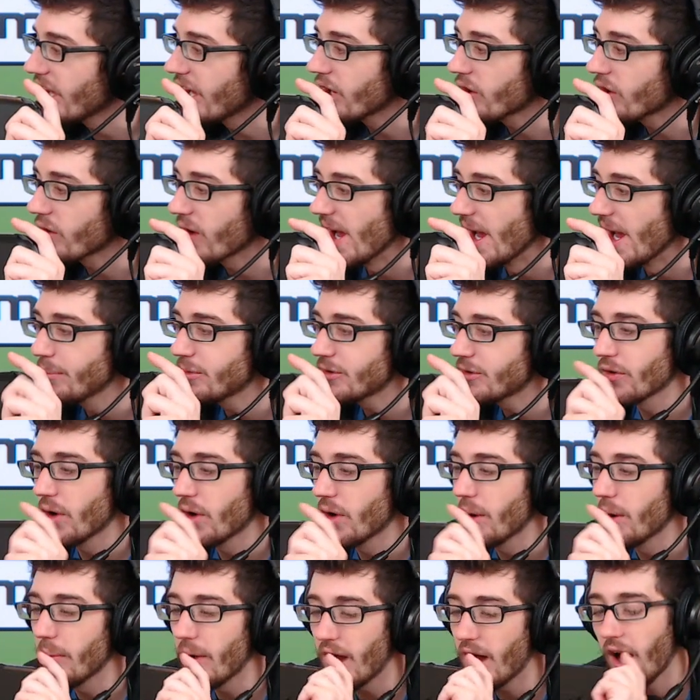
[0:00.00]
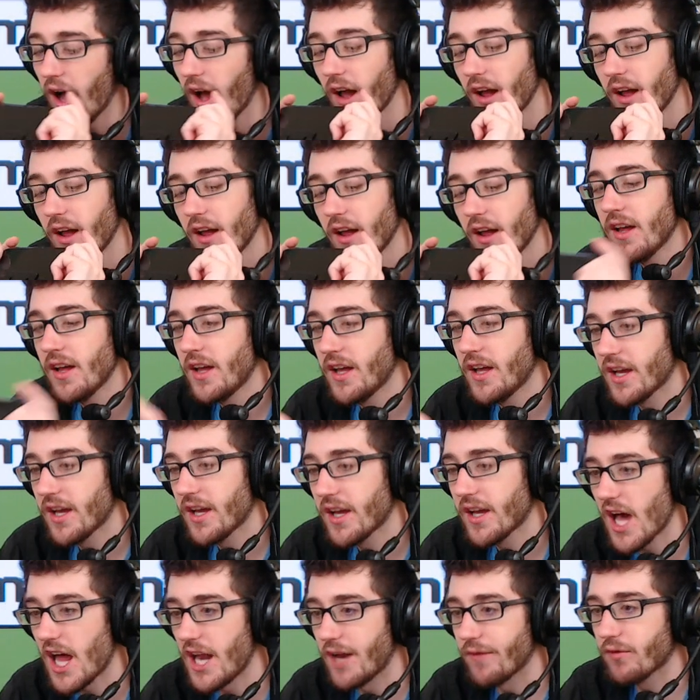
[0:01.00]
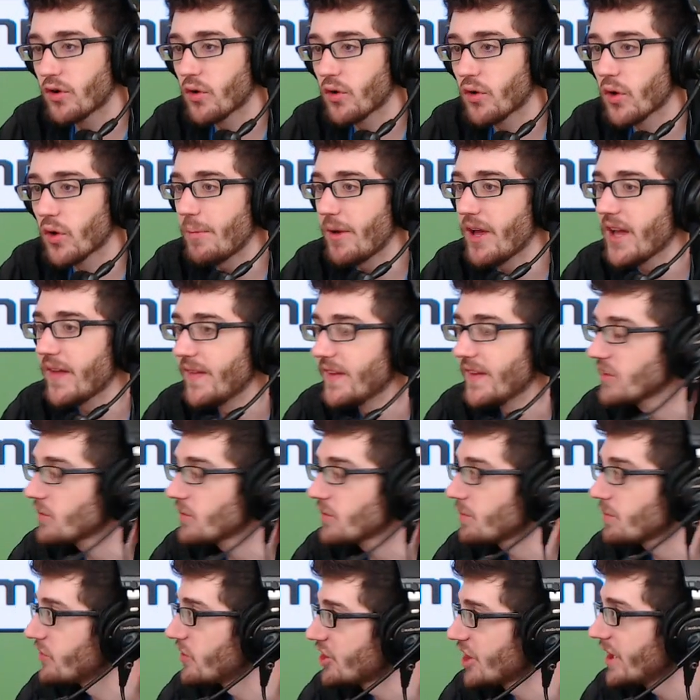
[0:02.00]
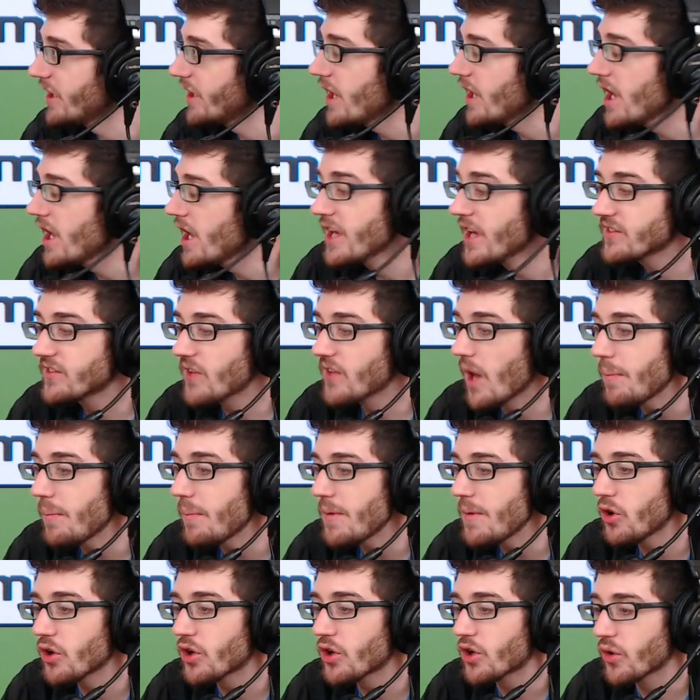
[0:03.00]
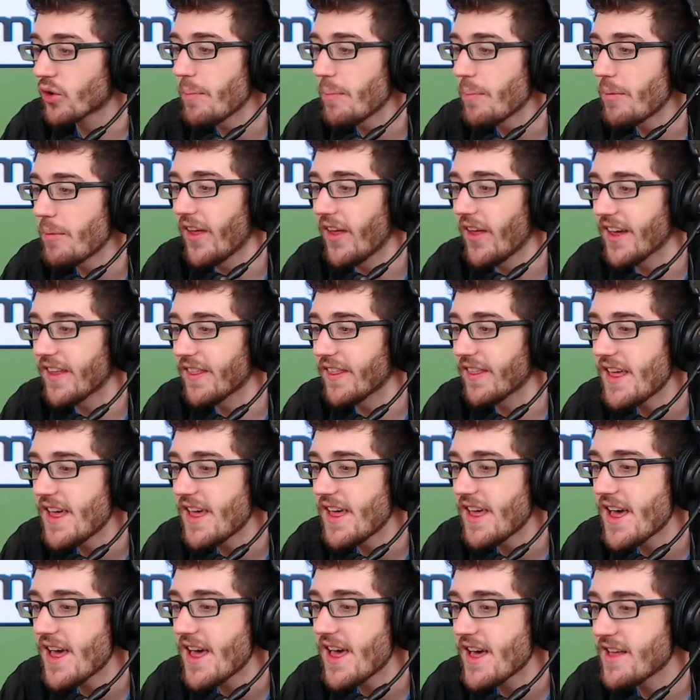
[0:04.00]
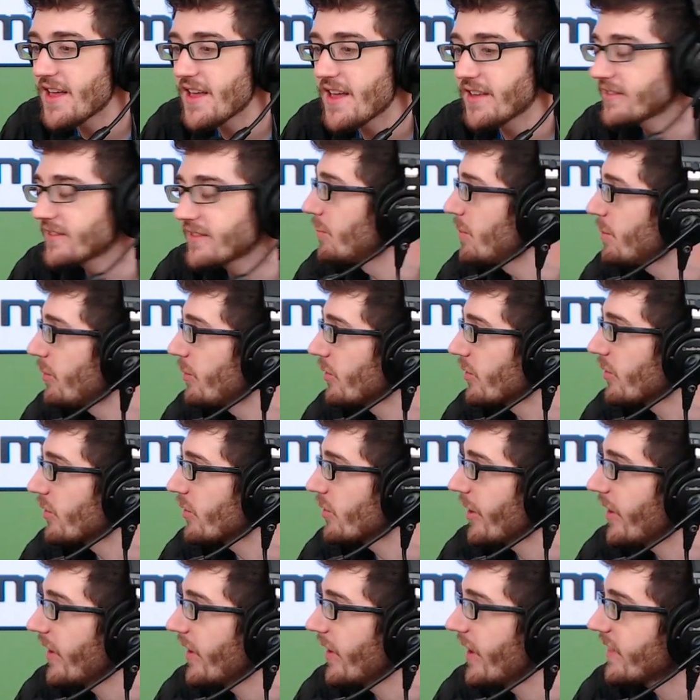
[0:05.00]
cramped from kind of gripping in this position. Some people grip it like this. Some people grip it like